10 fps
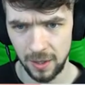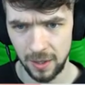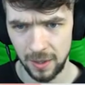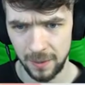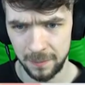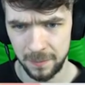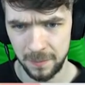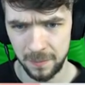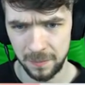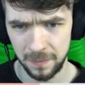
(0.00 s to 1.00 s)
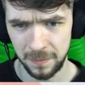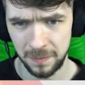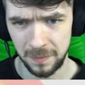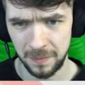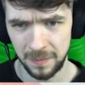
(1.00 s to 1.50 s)

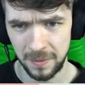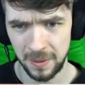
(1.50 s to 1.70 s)
Nobody speaks.